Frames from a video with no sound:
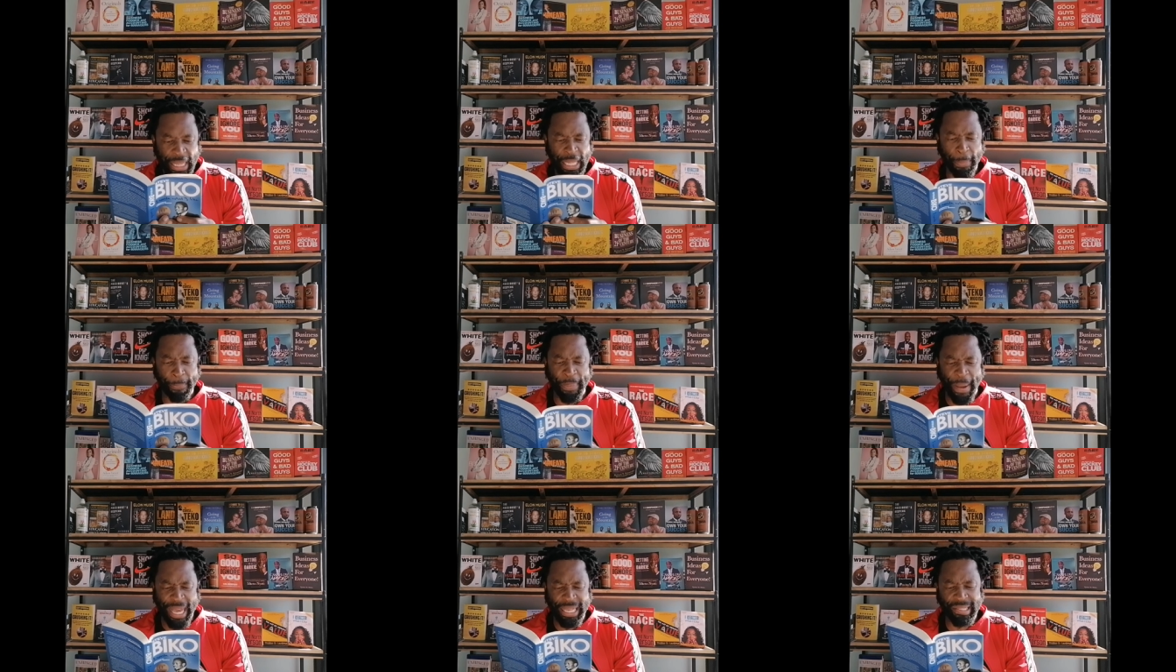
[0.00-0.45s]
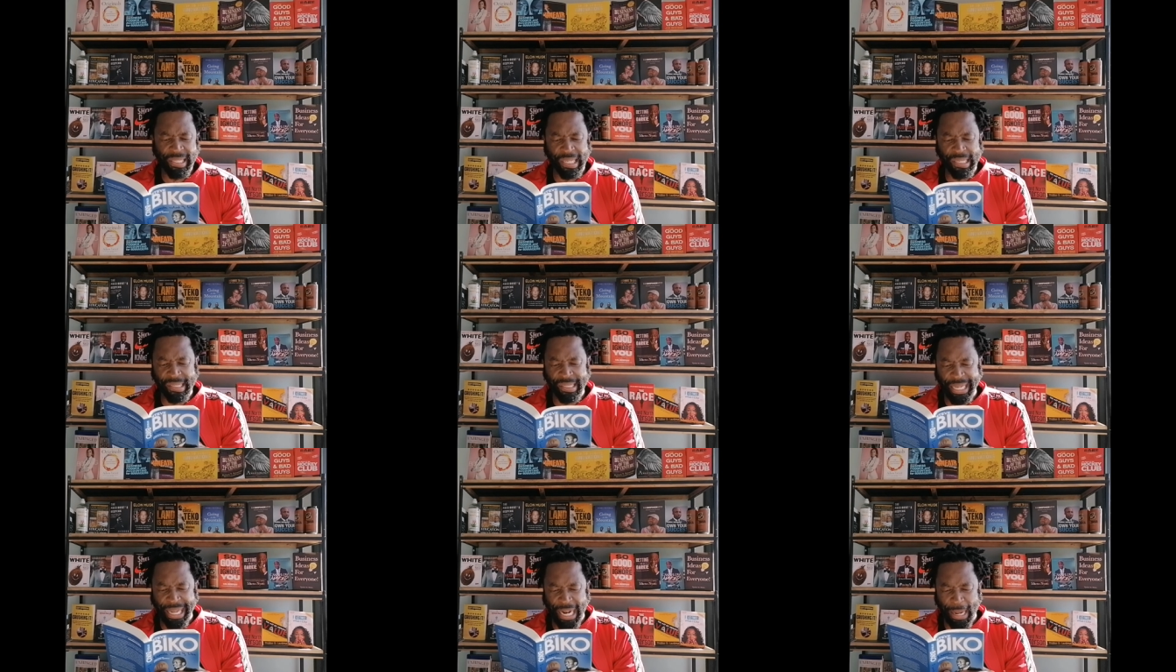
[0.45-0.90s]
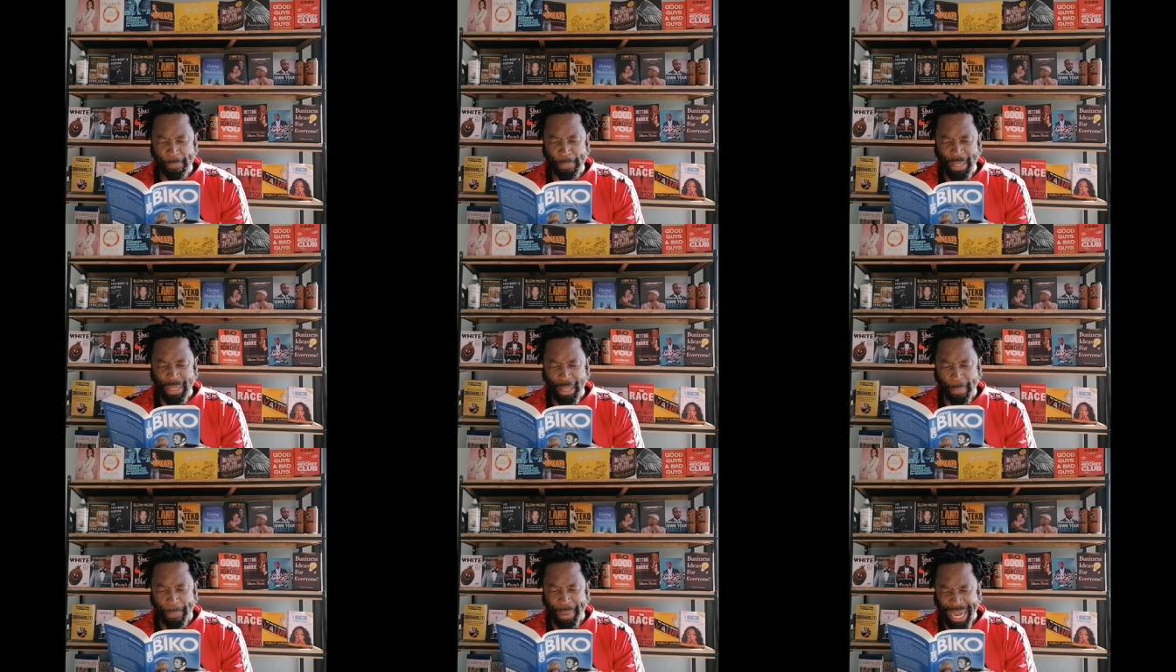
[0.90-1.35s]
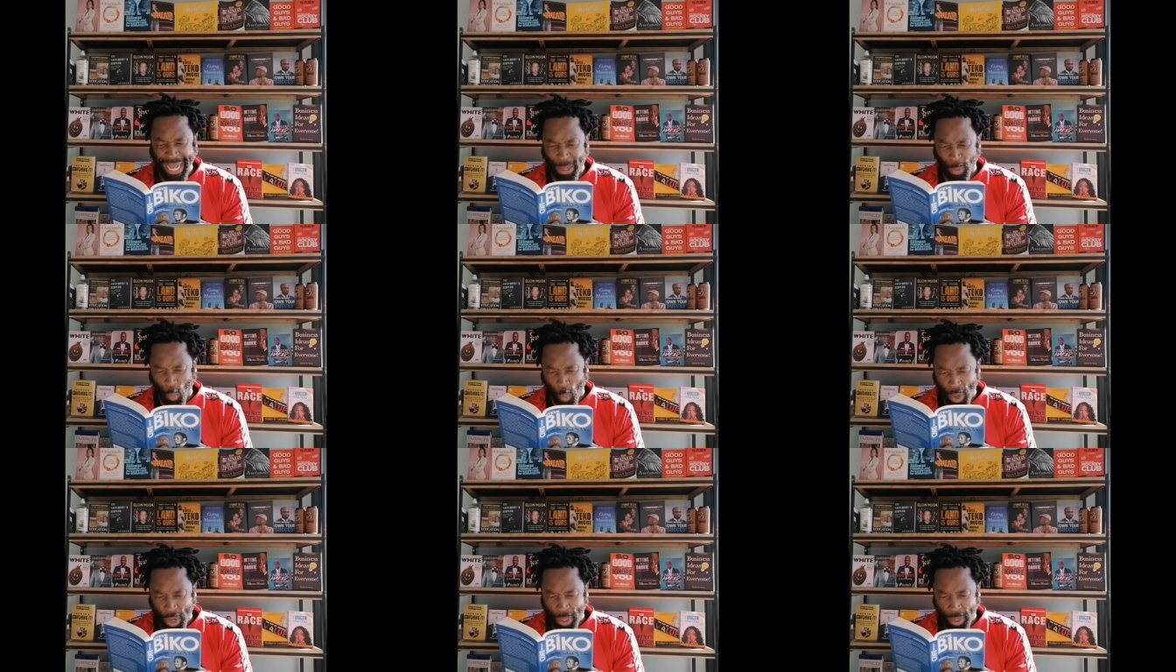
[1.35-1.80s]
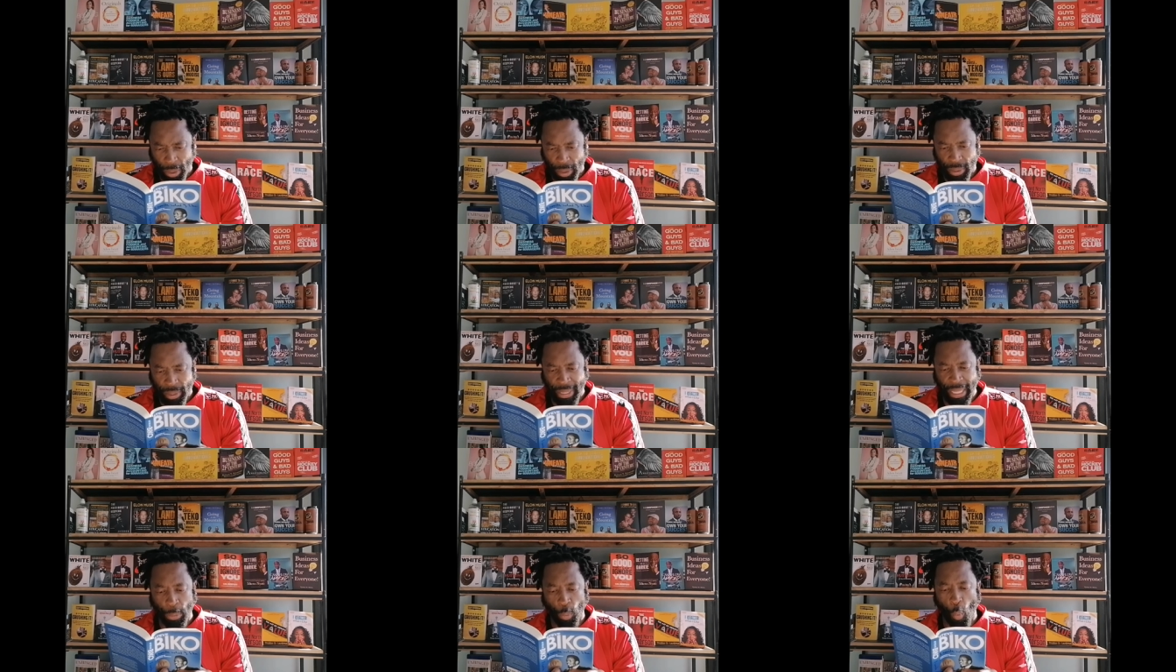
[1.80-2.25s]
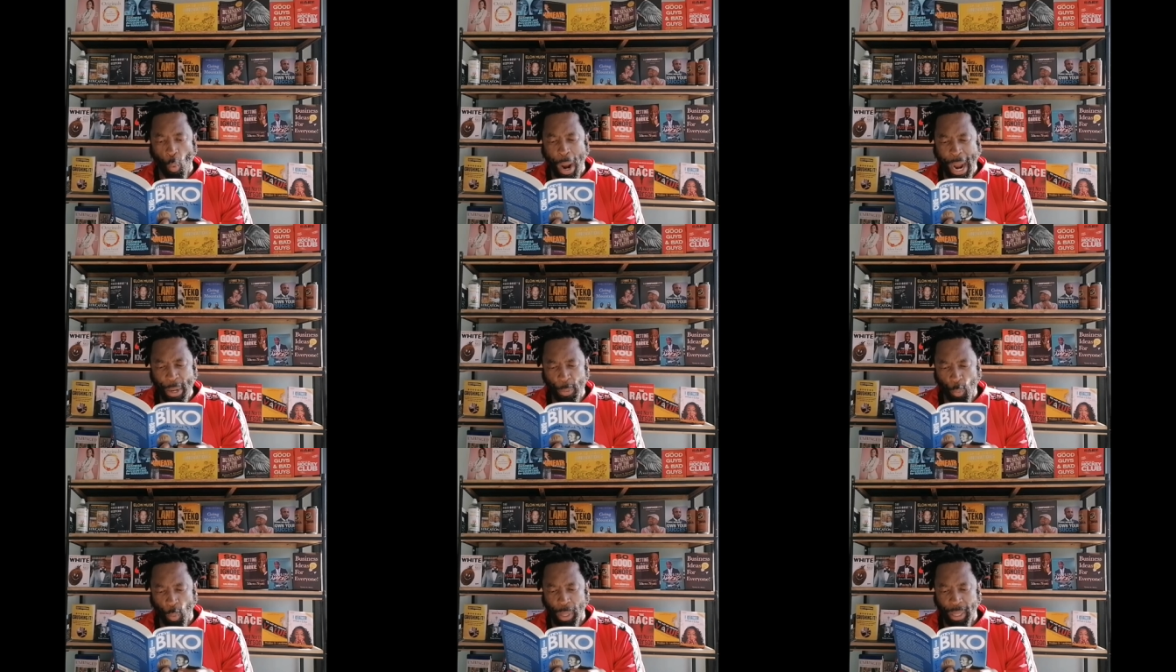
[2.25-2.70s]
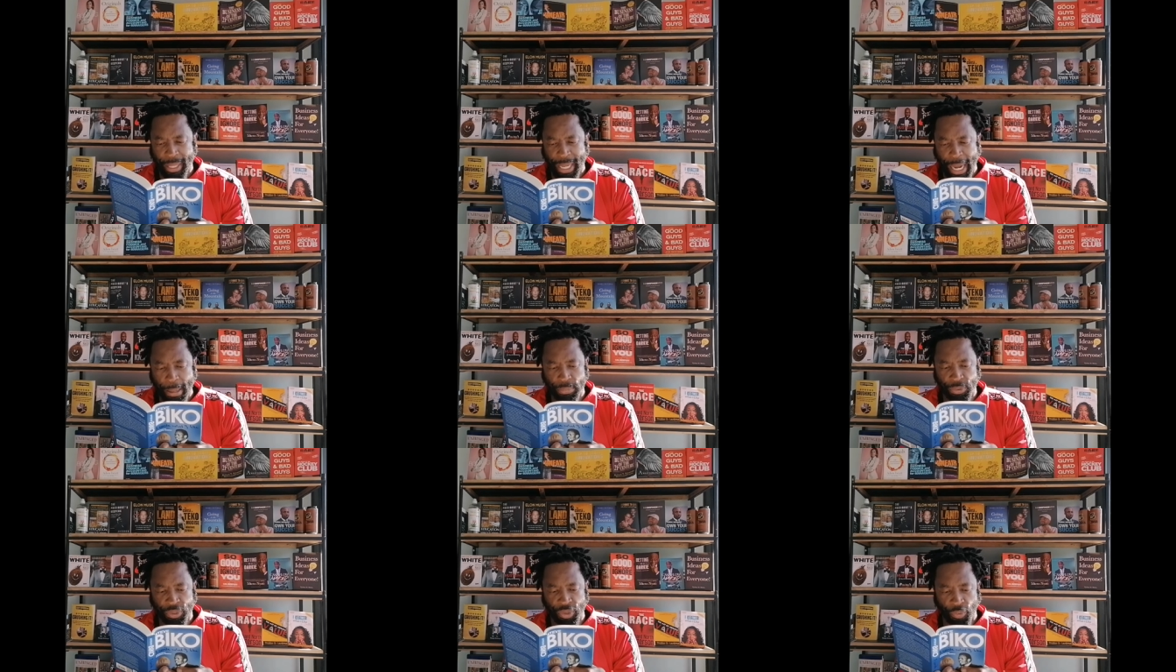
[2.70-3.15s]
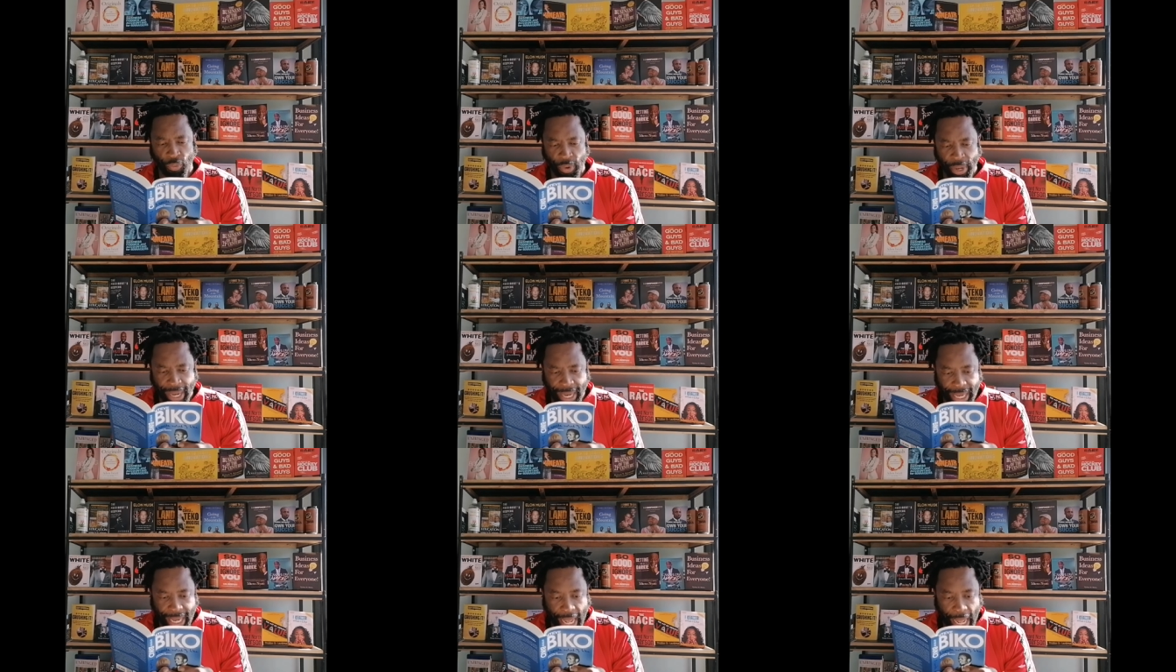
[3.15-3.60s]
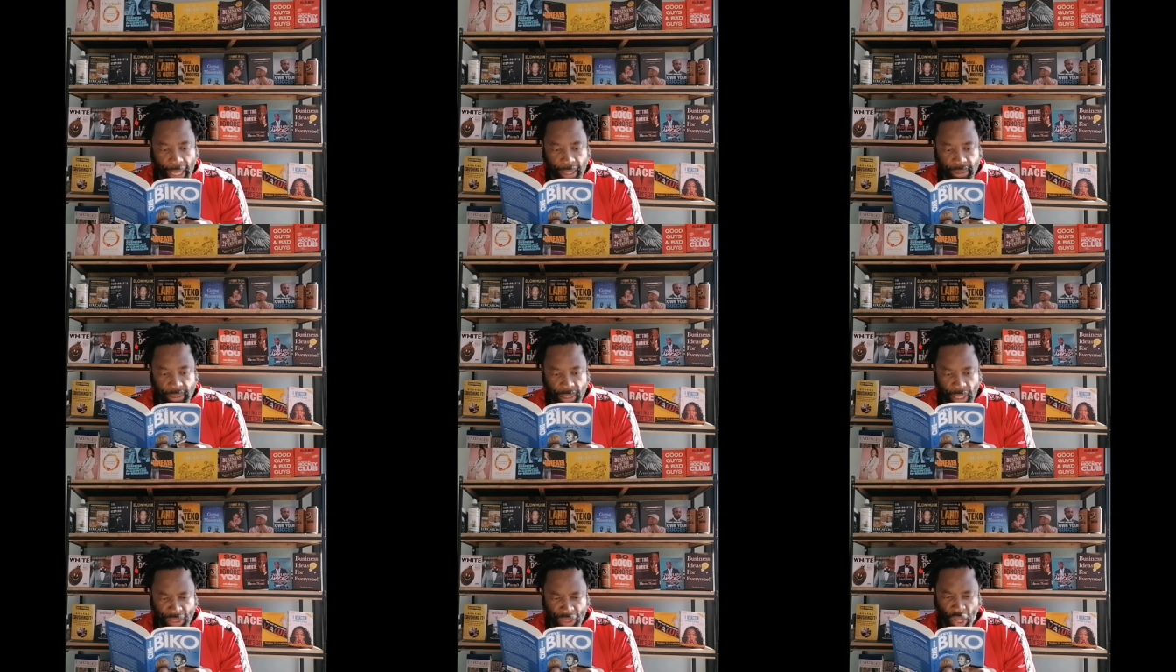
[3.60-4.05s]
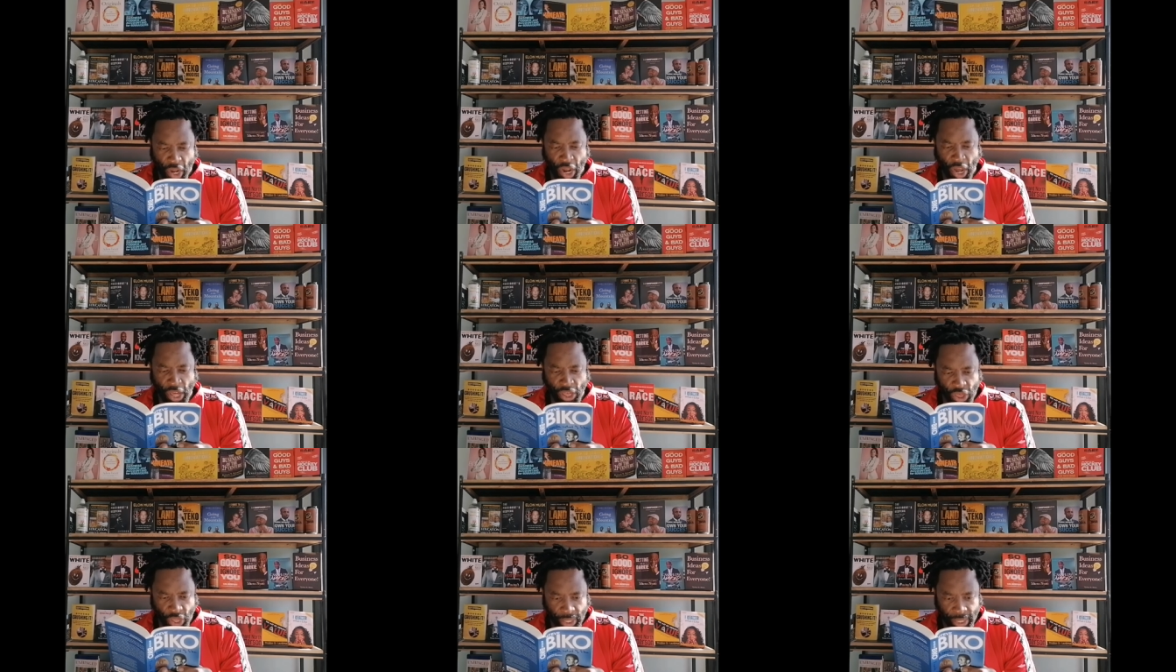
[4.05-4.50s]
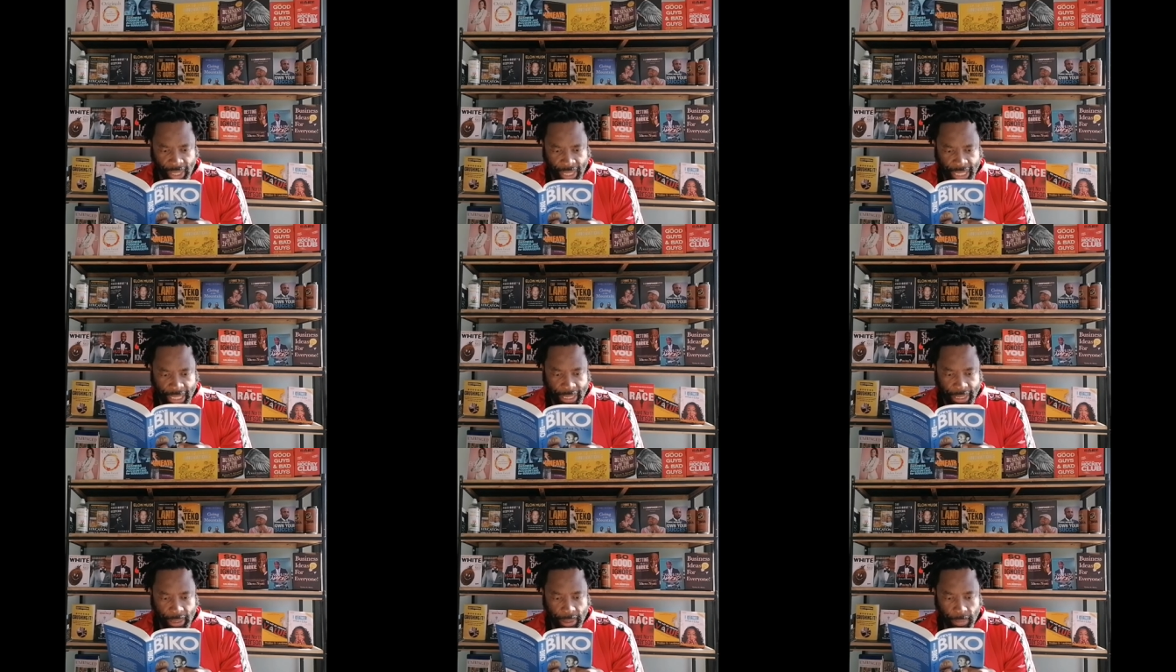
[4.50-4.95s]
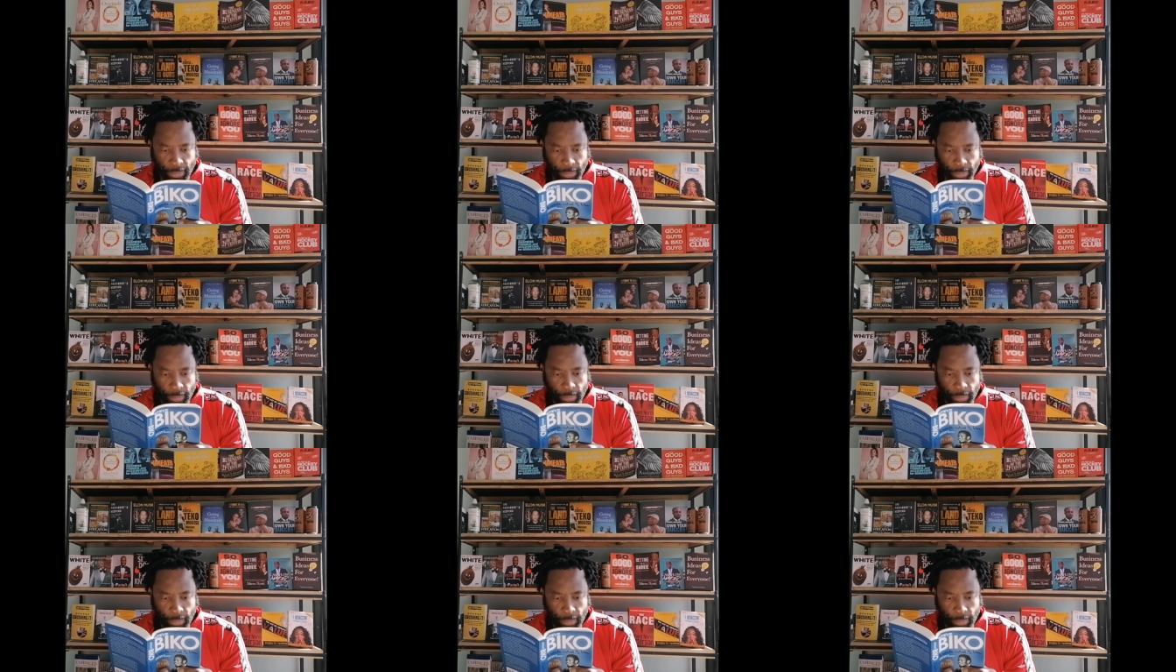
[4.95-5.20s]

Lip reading: The basic setup in the black world that one will come to realize the urgent need